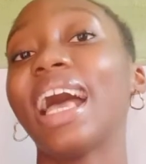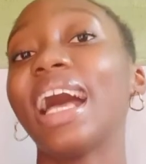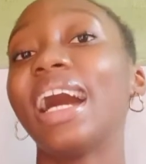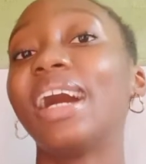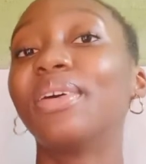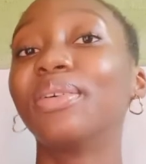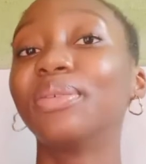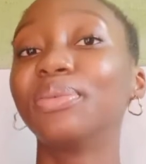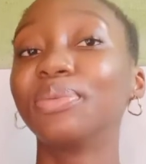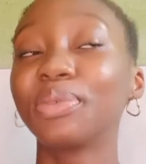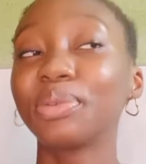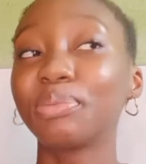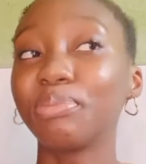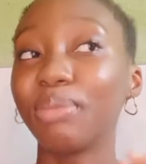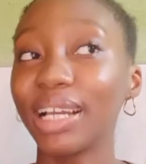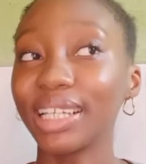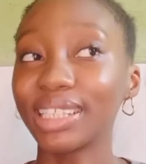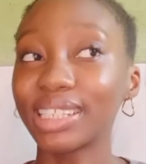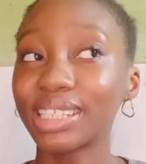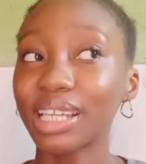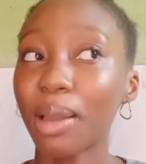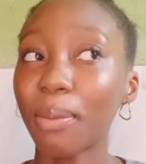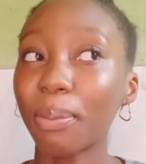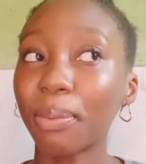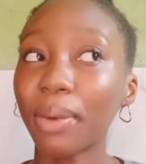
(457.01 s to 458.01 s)
and with my
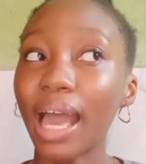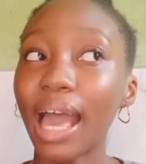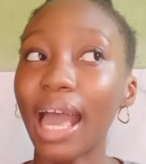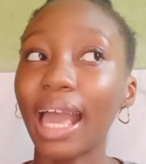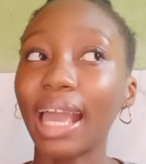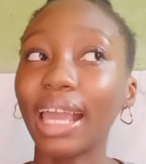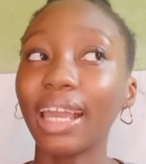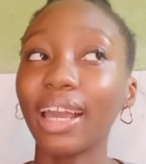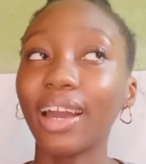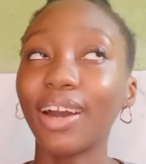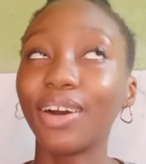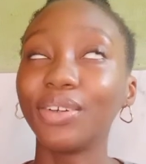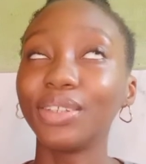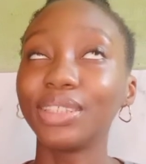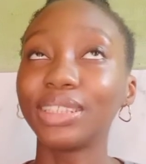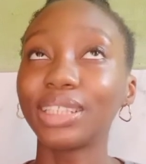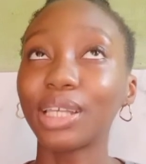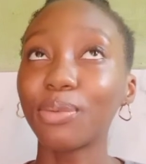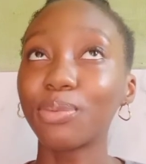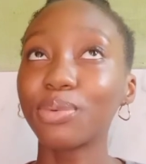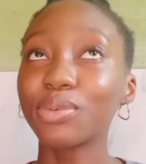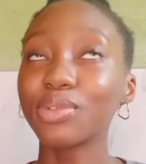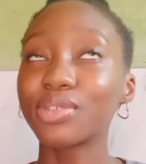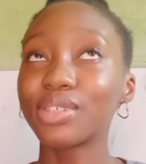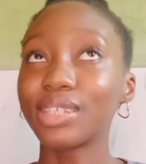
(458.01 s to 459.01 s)
sharp eye, I was
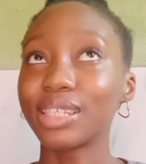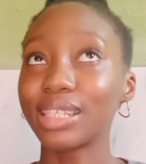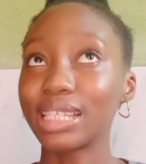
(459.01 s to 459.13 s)
able